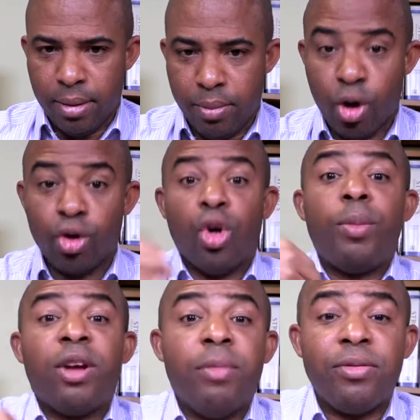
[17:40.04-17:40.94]
because you're not
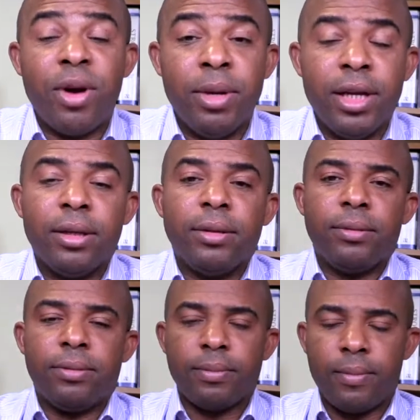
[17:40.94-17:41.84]
part of my family.
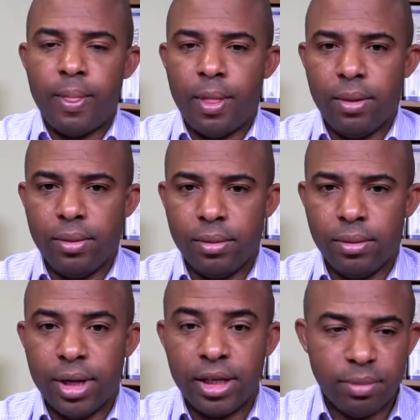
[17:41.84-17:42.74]

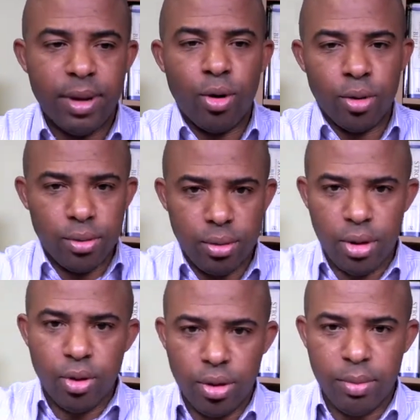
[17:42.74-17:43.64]
That is my own,
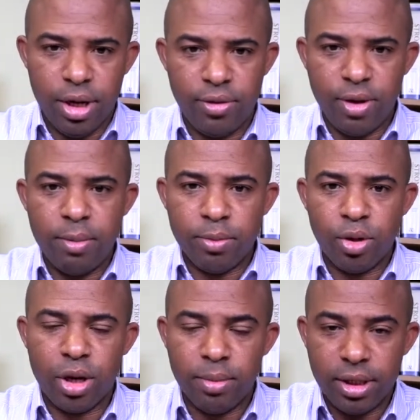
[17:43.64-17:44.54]
you know, immediate family I'm
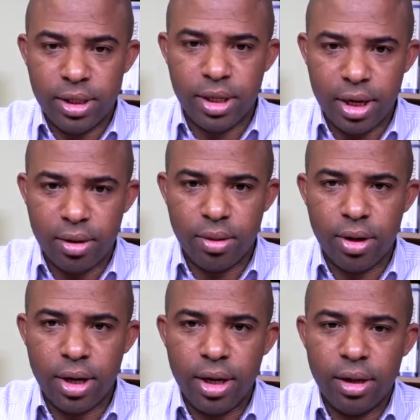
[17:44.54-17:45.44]
talking about here now. All
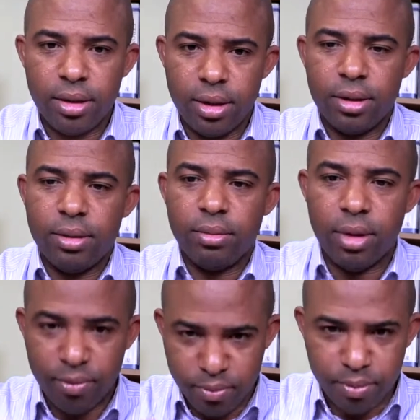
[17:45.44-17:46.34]
right, yeah, uh,
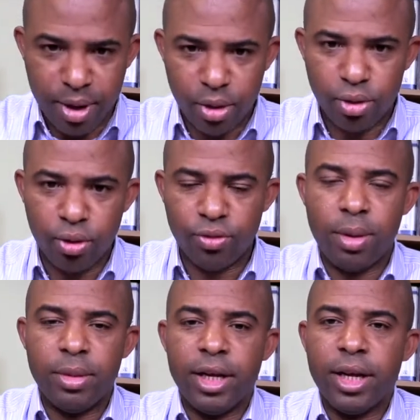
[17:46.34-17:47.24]
my biological
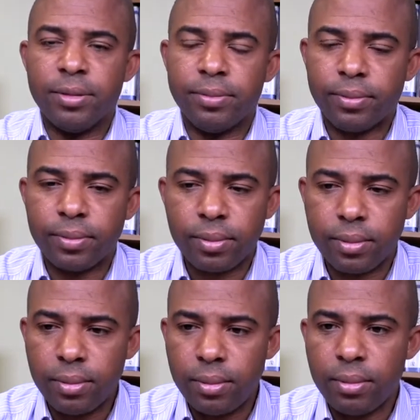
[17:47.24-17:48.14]
family here.
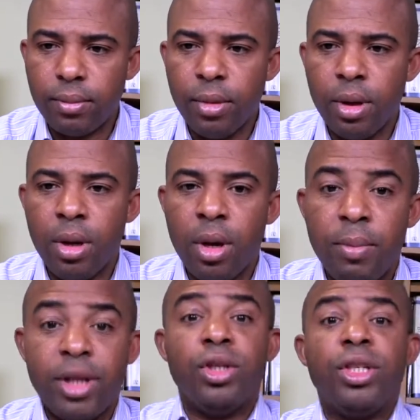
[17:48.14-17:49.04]

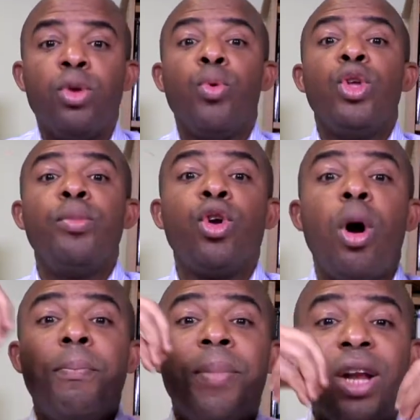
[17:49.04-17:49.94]
But you see, when you
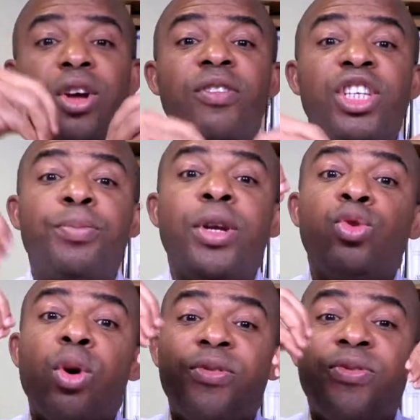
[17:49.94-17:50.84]
become part of the
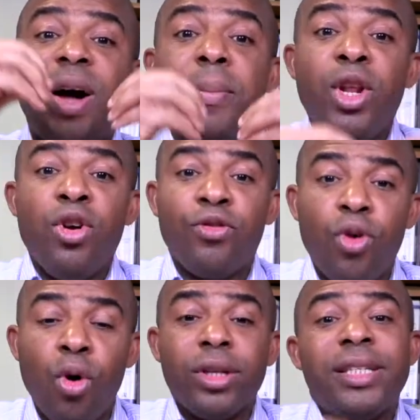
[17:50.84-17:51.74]
spiritual family of
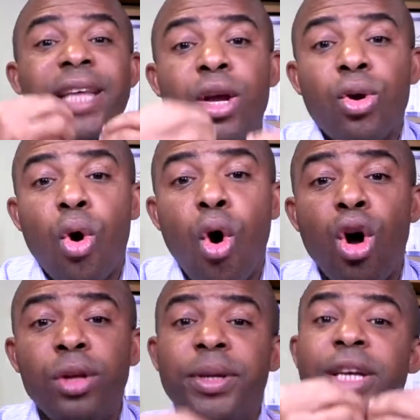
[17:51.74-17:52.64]
God, then
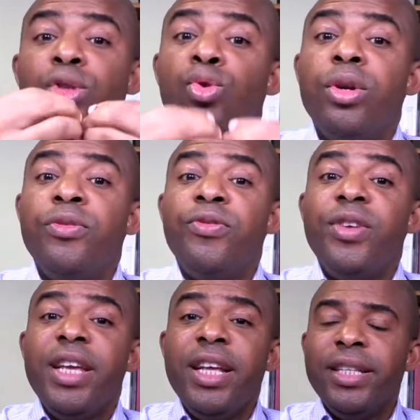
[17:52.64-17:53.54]
God begins to
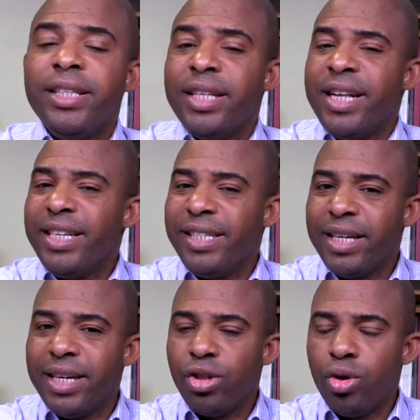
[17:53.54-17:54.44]
reveal His
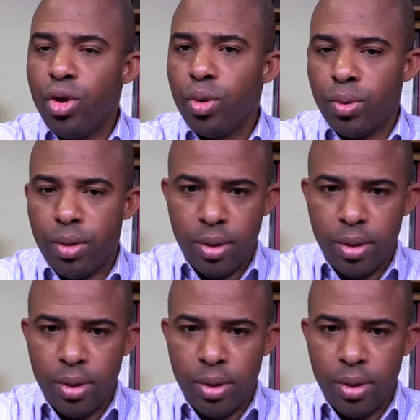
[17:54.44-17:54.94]
secrets to you.